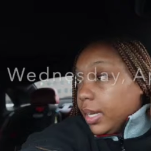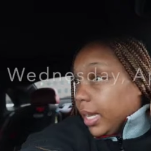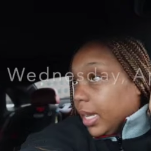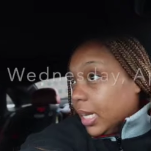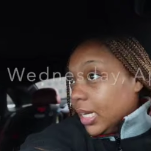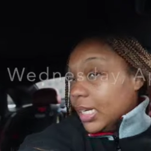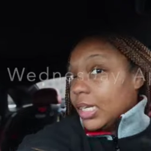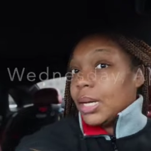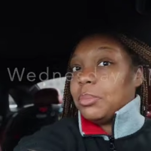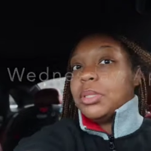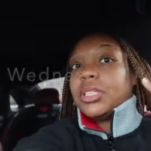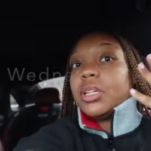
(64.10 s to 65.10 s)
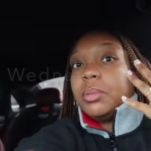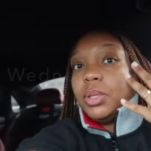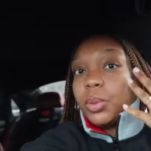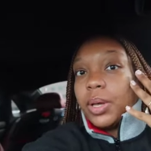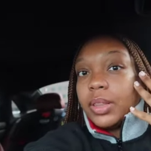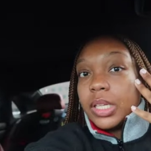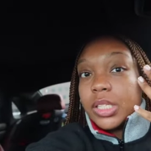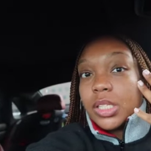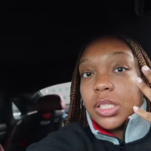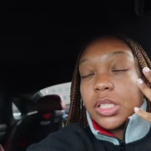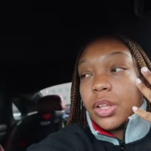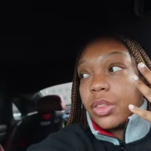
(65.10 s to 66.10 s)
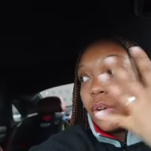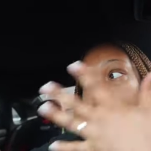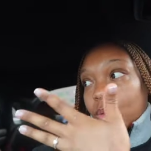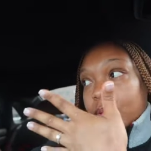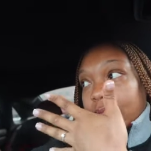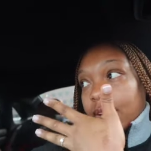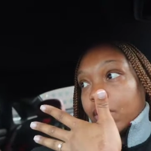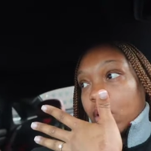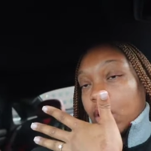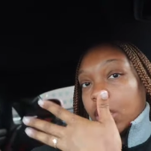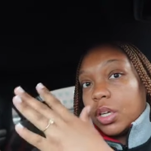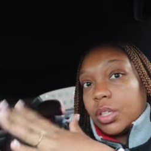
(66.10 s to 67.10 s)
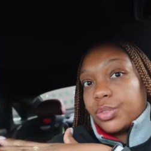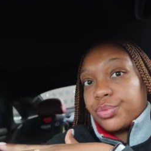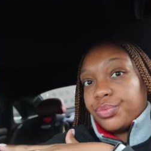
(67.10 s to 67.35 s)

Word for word: and I'm just gonna be doing this the whole entire vlog